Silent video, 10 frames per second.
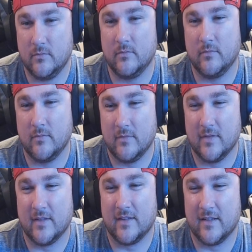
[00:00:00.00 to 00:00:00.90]

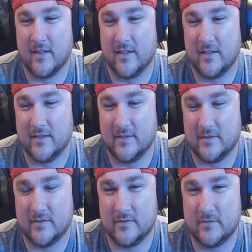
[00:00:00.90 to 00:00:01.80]

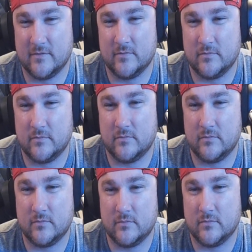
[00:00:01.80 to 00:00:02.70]

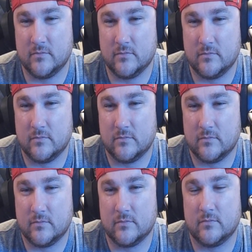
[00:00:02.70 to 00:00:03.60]

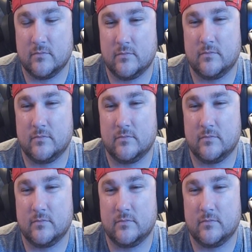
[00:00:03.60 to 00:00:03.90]
No words are spoken by the person on screen.